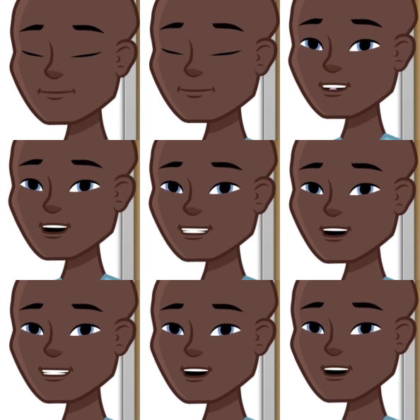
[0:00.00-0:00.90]
Notice how
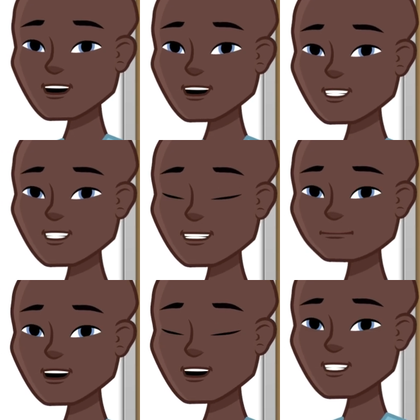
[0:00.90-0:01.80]
it starts out that
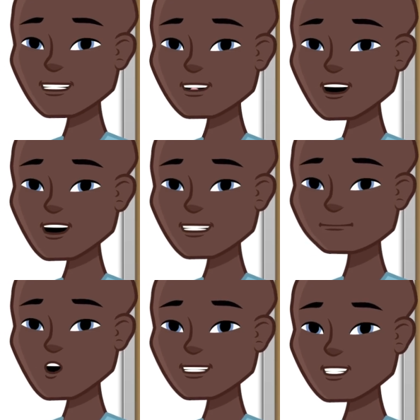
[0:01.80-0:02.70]
dependent clause
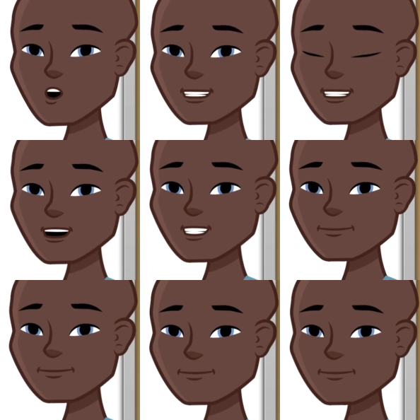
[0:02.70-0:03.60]
when the movie
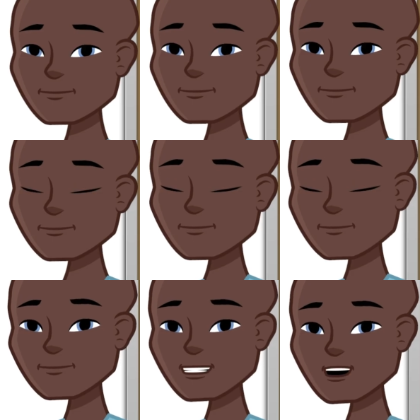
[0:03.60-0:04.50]
ended.
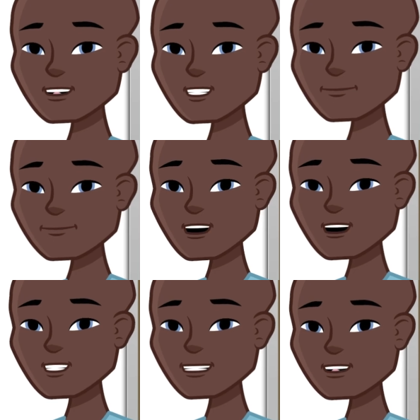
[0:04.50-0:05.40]
So when a
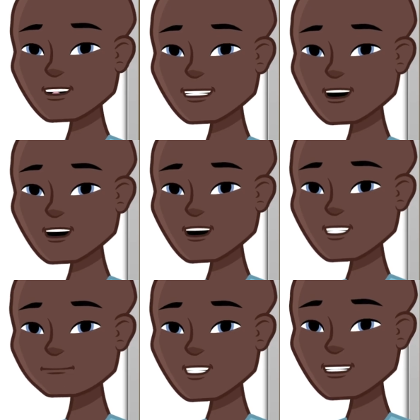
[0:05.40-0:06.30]
dependent clause comes at the
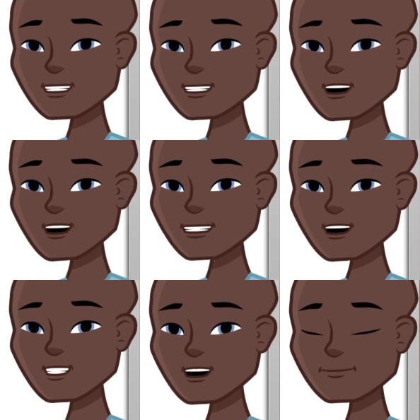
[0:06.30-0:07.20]
beginning of a
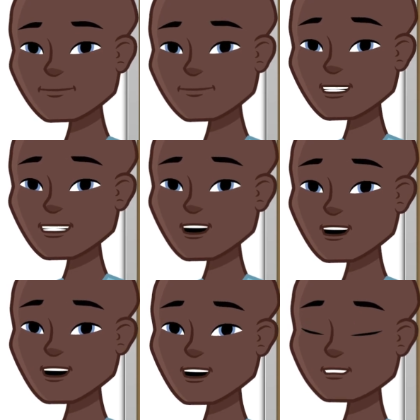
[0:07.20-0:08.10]
sentence, we set
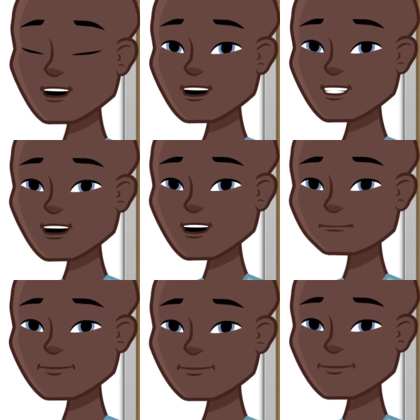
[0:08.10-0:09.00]
it off with a comma.